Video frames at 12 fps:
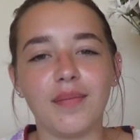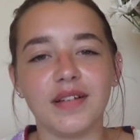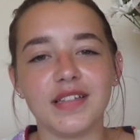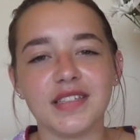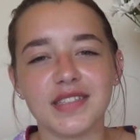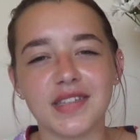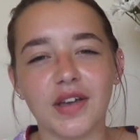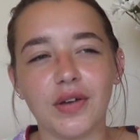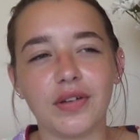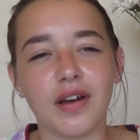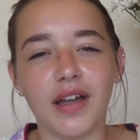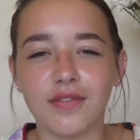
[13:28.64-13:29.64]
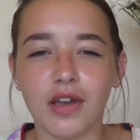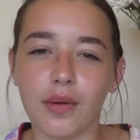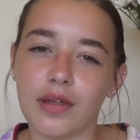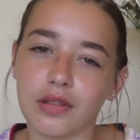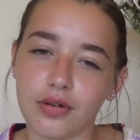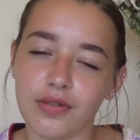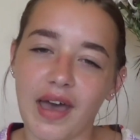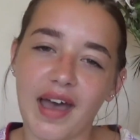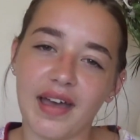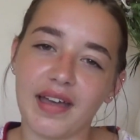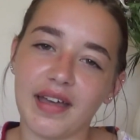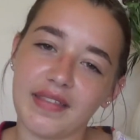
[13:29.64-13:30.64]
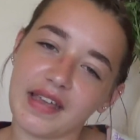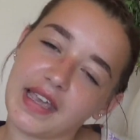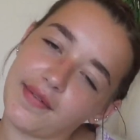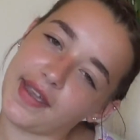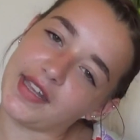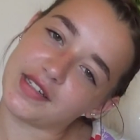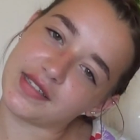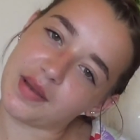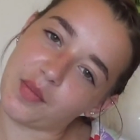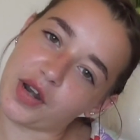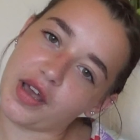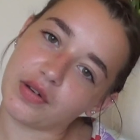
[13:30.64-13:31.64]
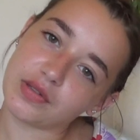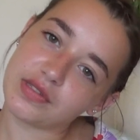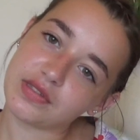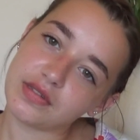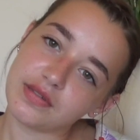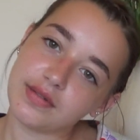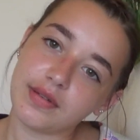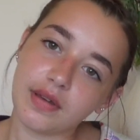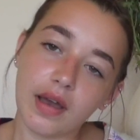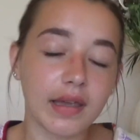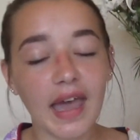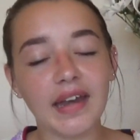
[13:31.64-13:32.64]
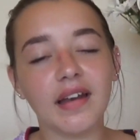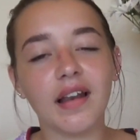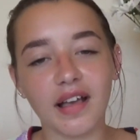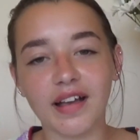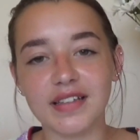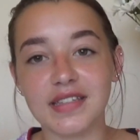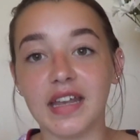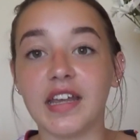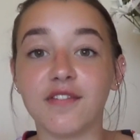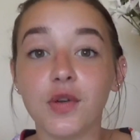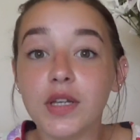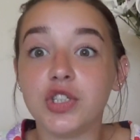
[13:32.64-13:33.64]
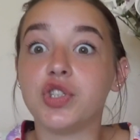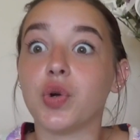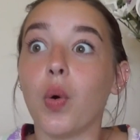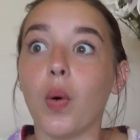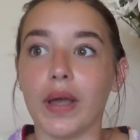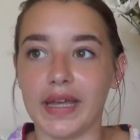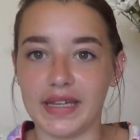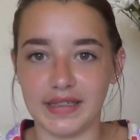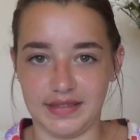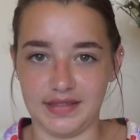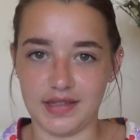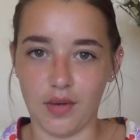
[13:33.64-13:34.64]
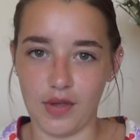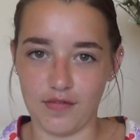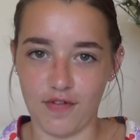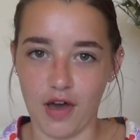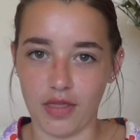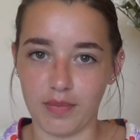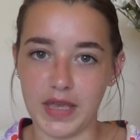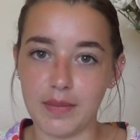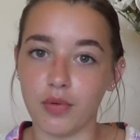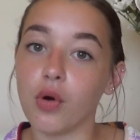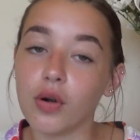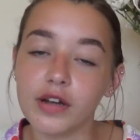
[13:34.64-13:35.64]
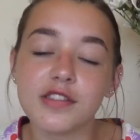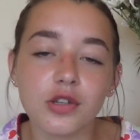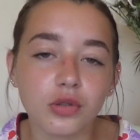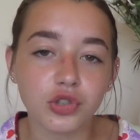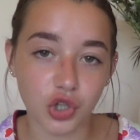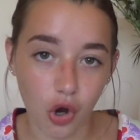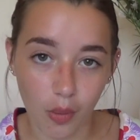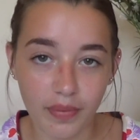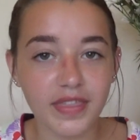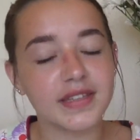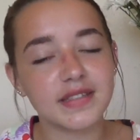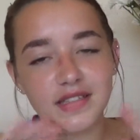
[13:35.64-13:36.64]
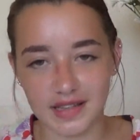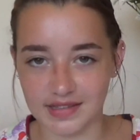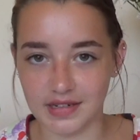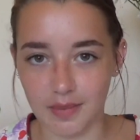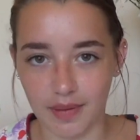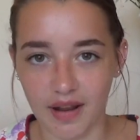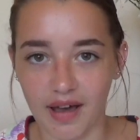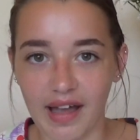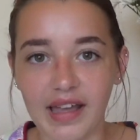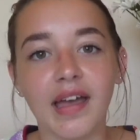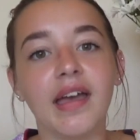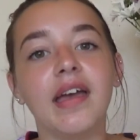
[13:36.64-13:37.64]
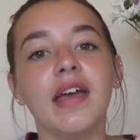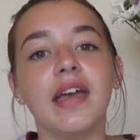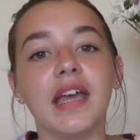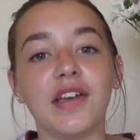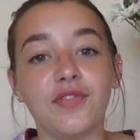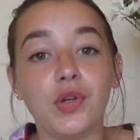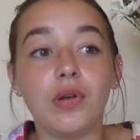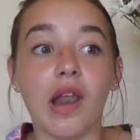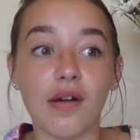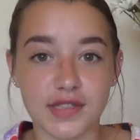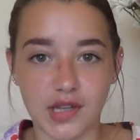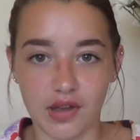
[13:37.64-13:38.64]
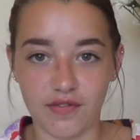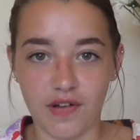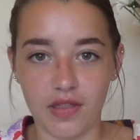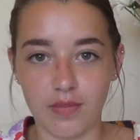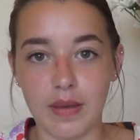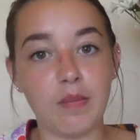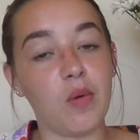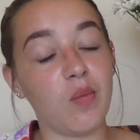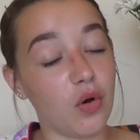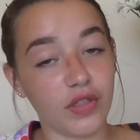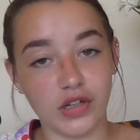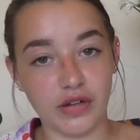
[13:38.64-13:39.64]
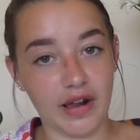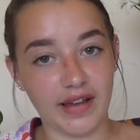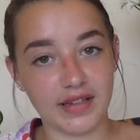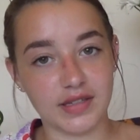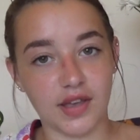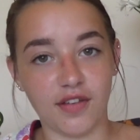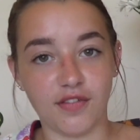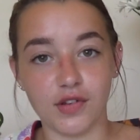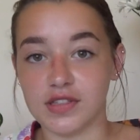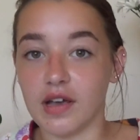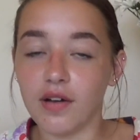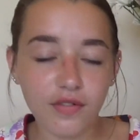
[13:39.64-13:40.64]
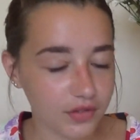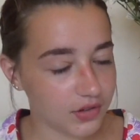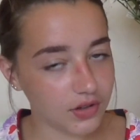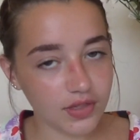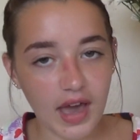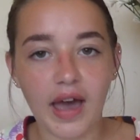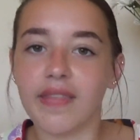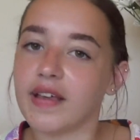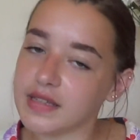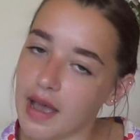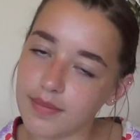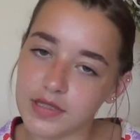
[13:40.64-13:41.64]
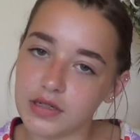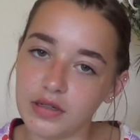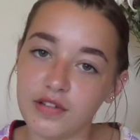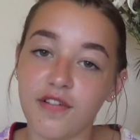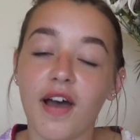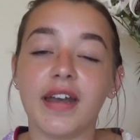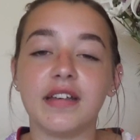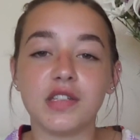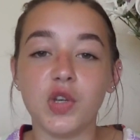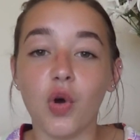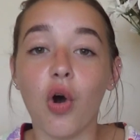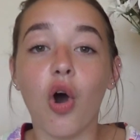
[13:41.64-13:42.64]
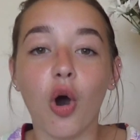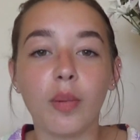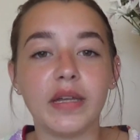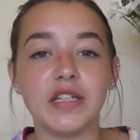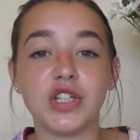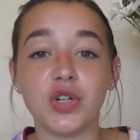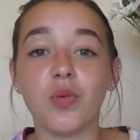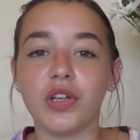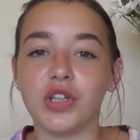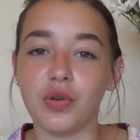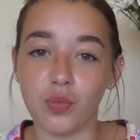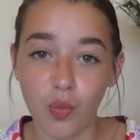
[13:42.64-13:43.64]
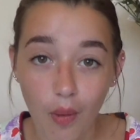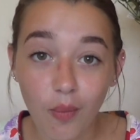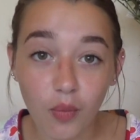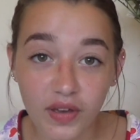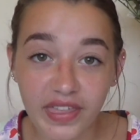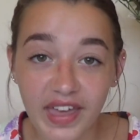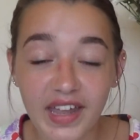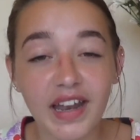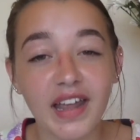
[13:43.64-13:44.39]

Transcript: So kind of going through that and then giving it to someone else. Again, like I said, if you enjoy sewing for other people or it's your job, this doesn't apply. If you love sewing for other people more than you like sewing for yourself, do that. That's absolutely fine. It's your hobby. Do what you want with it.